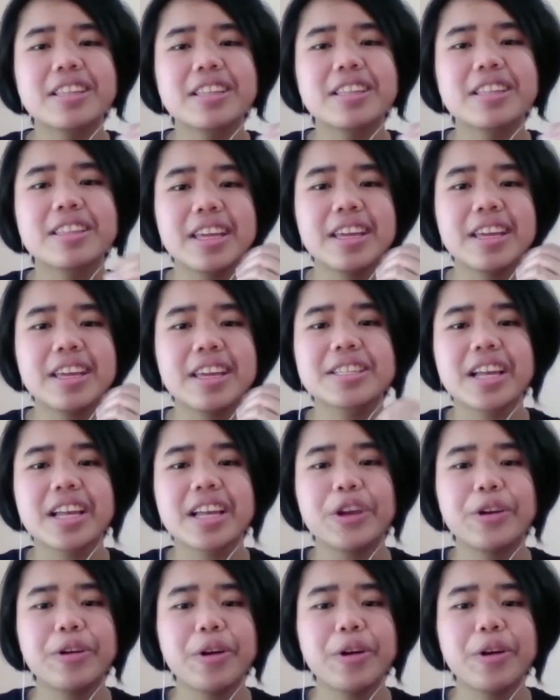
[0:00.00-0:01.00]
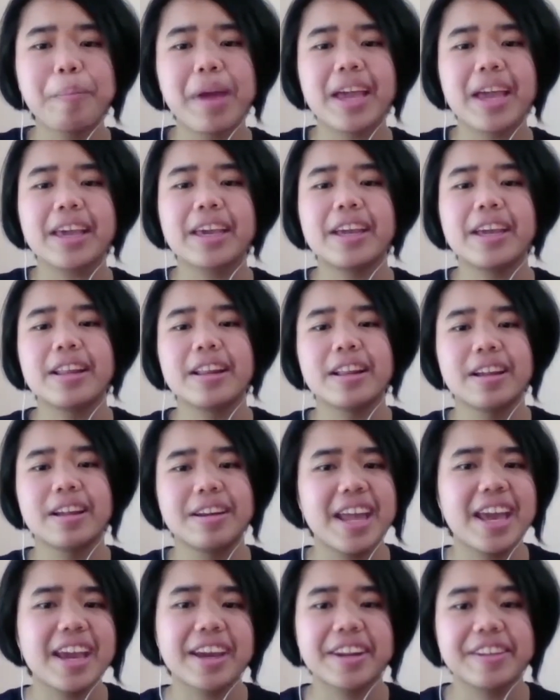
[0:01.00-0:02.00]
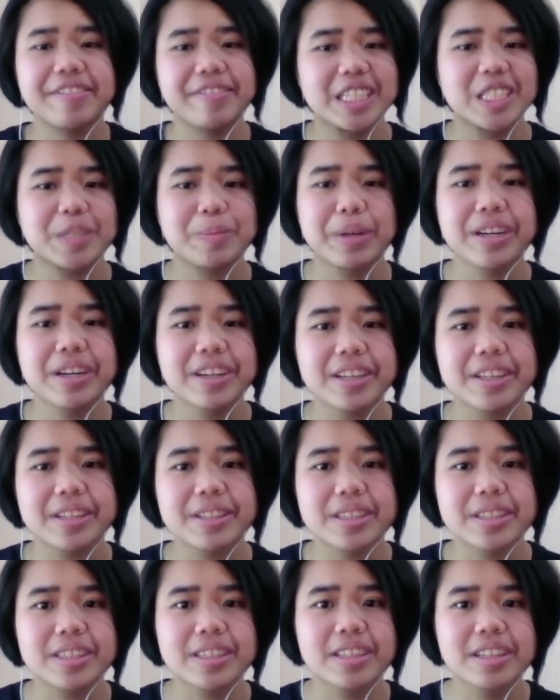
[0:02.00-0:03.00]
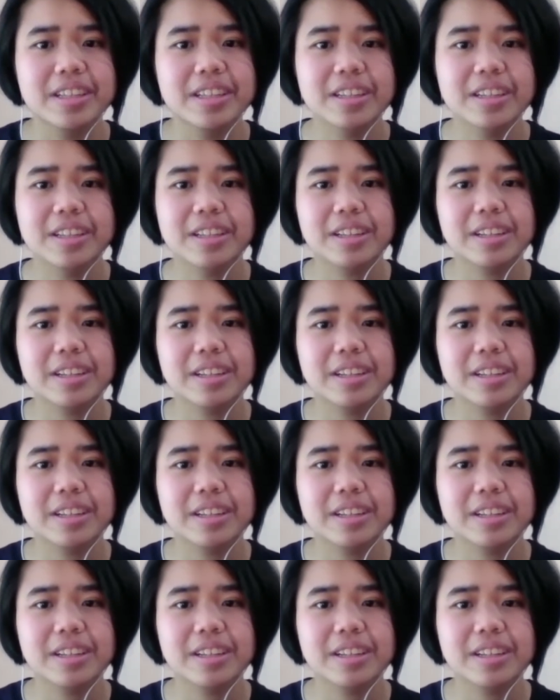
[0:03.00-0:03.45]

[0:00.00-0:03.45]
because the thing is like you don't make it a negative experience. Uh-huh